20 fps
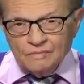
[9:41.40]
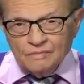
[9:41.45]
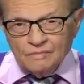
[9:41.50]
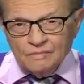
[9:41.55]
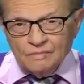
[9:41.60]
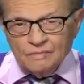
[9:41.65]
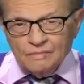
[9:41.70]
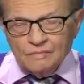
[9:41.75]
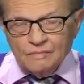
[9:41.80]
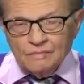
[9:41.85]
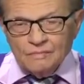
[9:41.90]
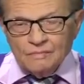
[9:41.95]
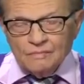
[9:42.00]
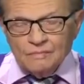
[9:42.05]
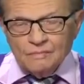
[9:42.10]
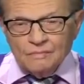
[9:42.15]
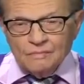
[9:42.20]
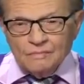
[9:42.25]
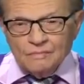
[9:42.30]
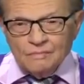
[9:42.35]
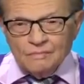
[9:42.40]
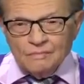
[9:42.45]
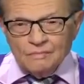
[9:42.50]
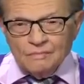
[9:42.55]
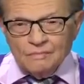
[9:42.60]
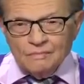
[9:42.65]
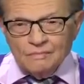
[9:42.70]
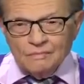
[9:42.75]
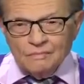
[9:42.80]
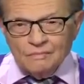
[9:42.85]

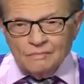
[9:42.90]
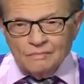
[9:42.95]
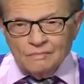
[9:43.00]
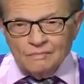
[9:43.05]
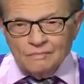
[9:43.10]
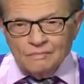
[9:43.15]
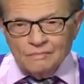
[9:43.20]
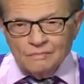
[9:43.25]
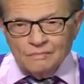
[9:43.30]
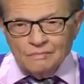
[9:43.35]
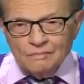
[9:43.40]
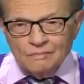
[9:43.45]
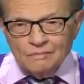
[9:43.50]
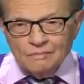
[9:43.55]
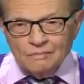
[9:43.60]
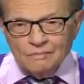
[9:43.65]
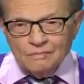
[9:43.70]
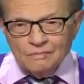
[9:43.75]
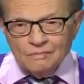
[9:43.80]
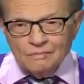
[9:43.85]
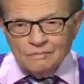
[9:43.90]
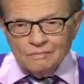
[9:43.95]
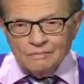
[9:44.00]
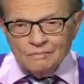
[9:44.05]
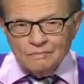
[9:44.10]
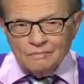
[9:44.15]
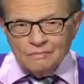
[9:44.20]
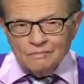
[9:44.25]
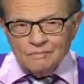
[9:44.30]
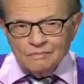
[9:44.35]

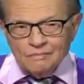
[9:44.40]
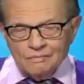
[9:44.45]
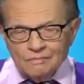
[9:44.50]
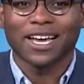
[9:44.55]
(not speaking)